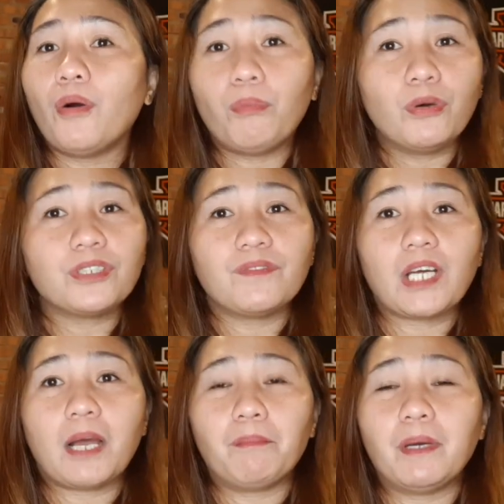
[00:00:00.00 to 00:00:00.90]
Most of the
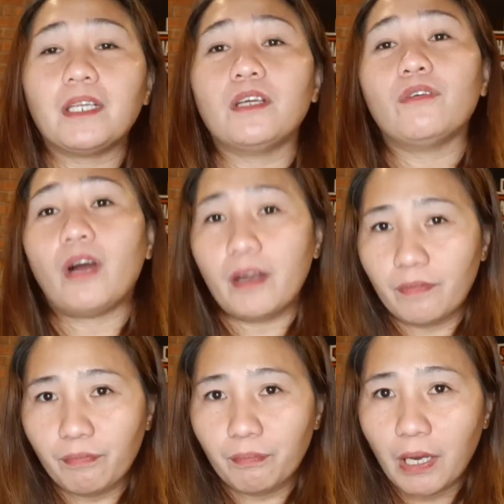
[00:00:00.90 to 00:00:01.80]
company you are
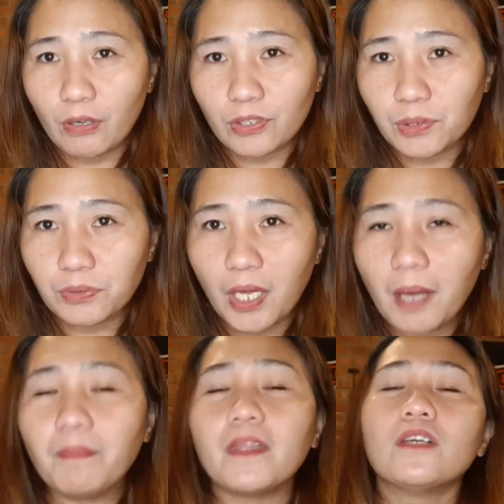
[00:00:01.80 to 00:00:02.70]
belongs to
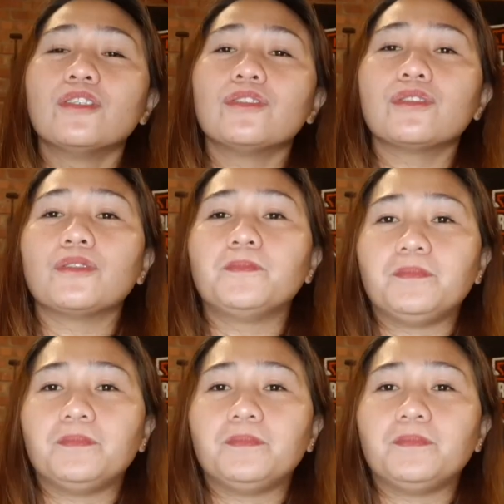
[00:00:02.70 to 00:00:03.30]
them, so